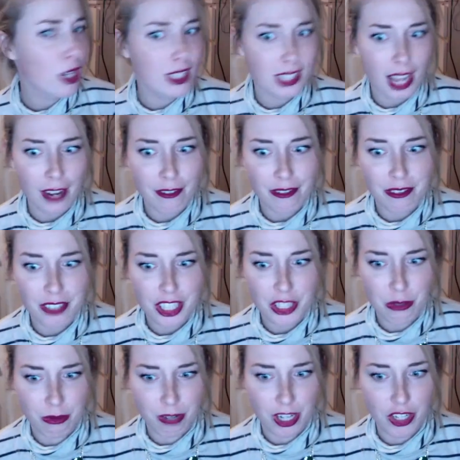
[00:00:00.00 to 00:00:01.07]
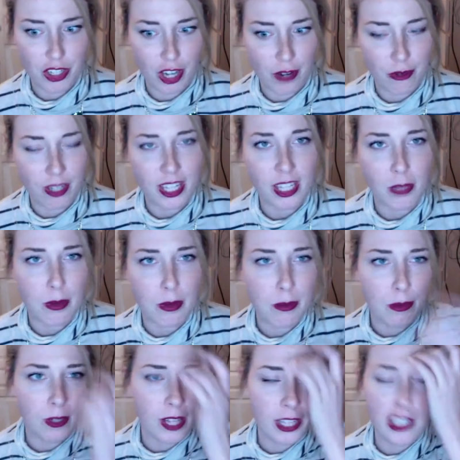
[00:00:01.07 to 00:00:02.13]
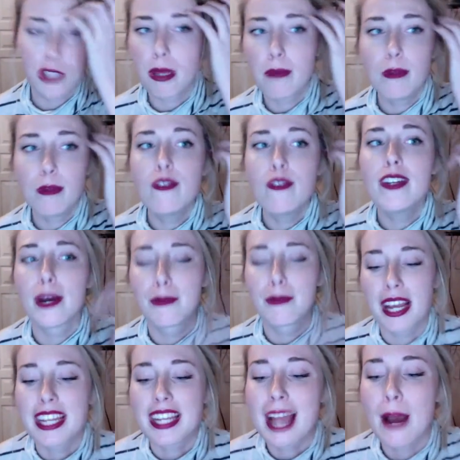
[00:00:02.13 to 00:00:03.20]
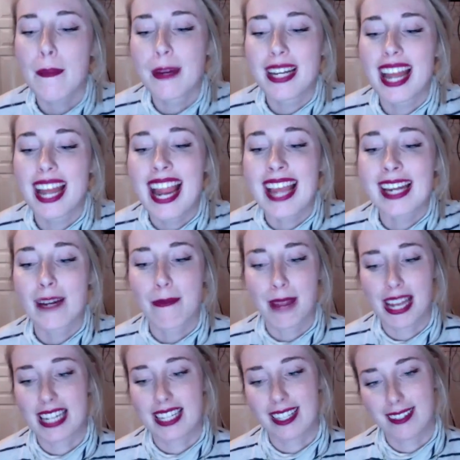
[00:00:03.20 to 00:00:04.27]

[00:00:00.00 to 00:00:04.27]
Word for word: I just read generally. Like people are like, this should be a movie. I'm like, yeah, but animated.